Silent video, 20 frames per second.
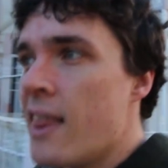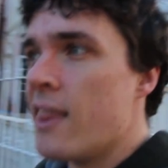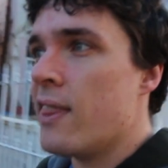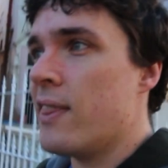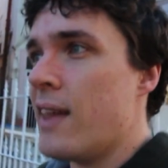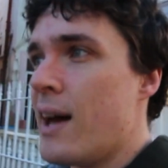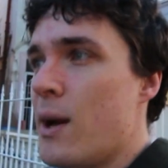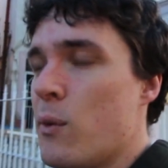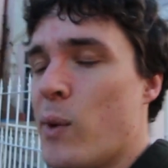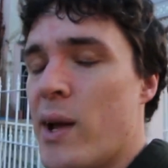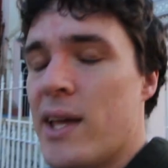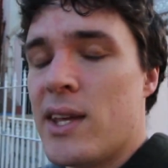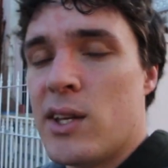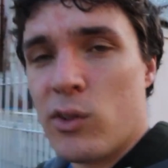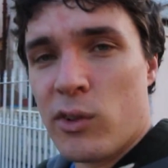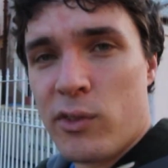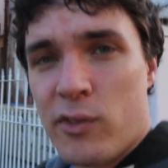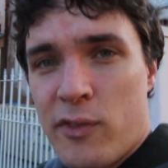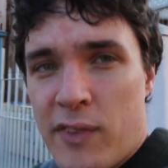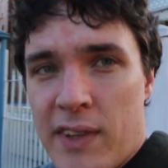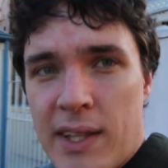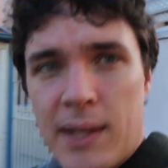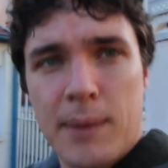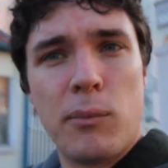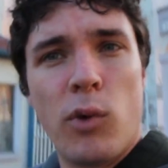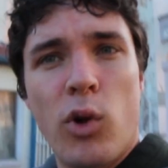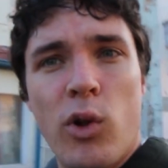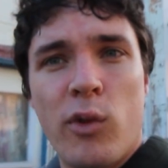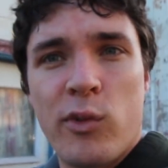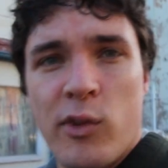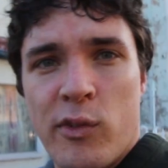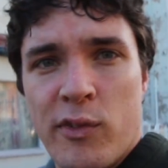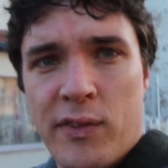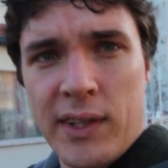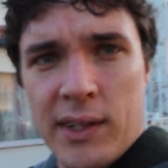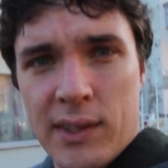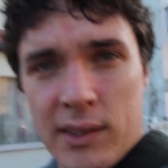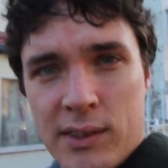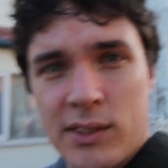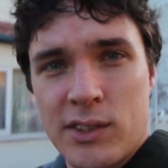That way you'll feel more
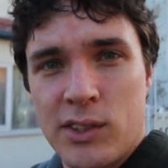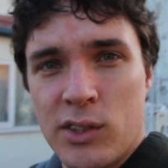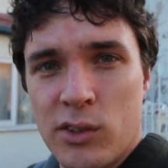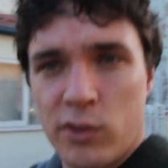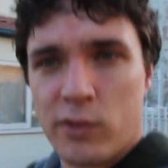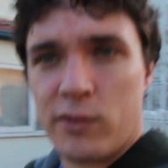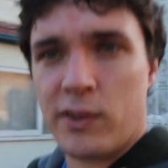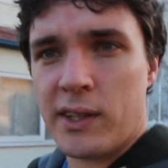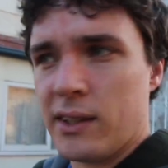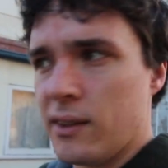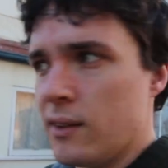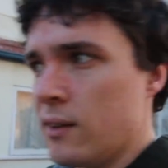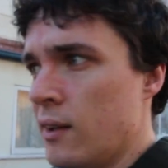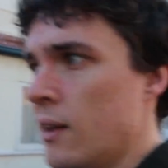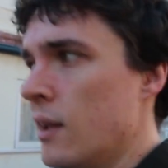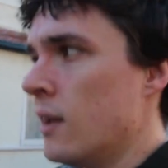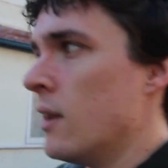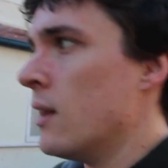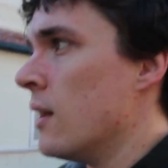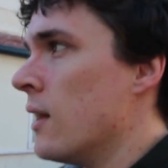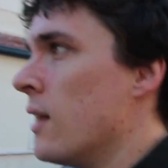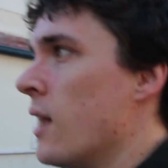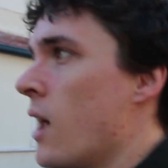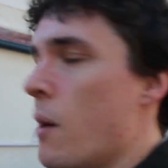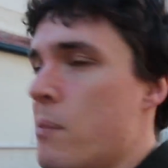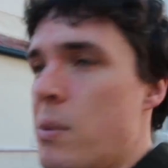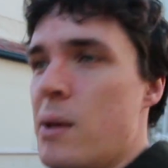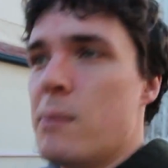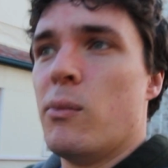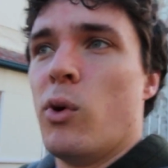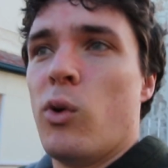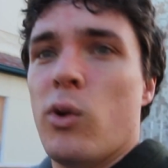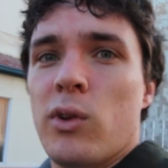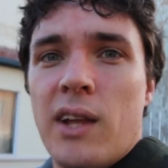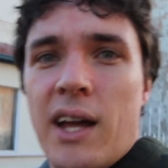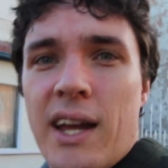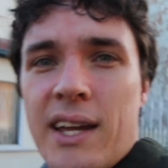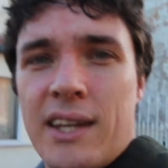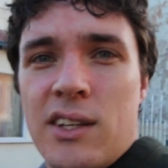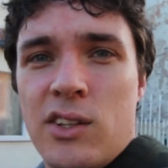fulfilled. You'll feel a bit more
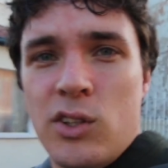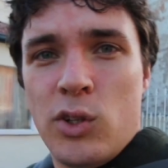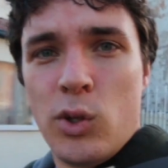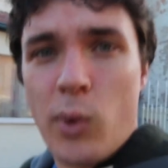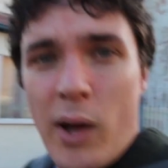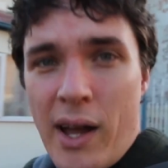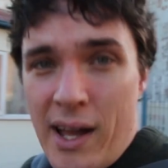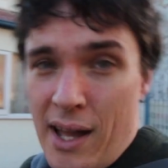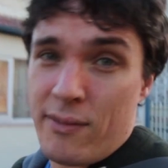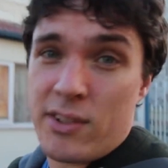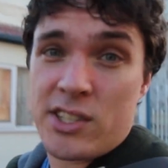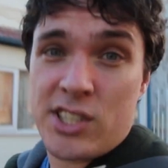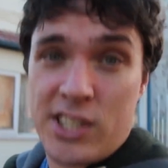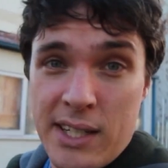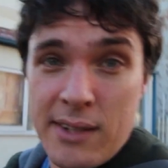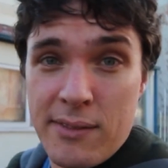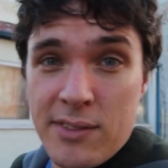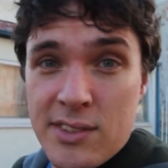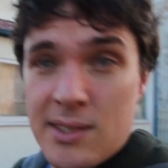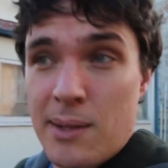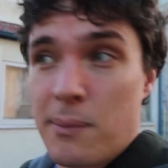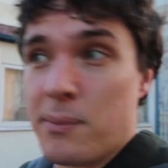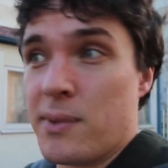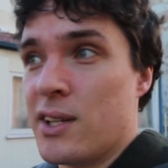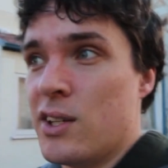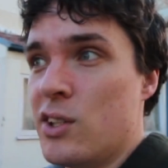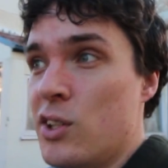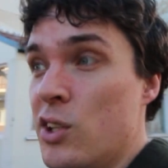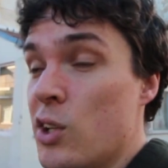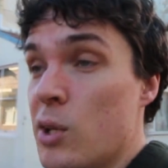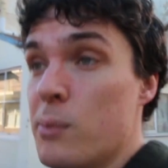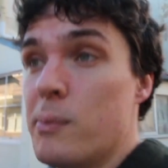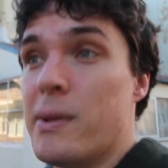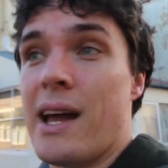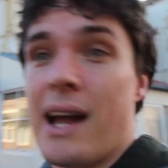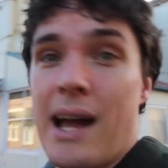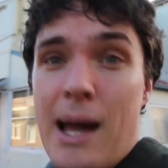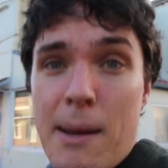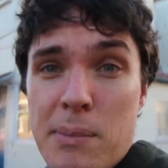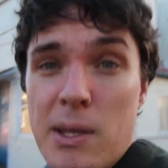like you have achieved something and you can be
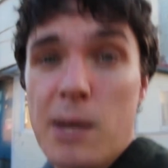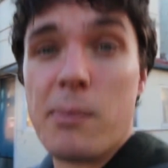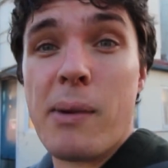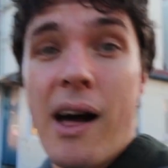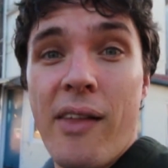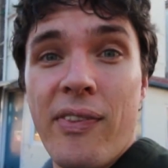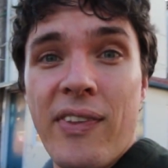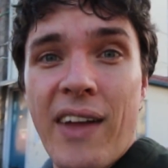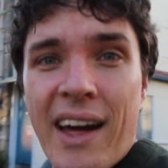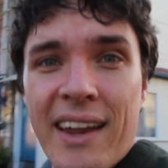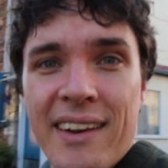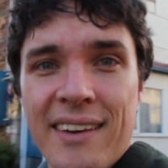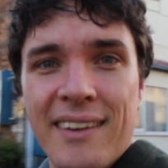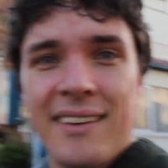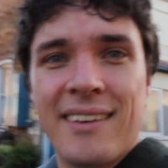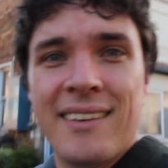happy about that.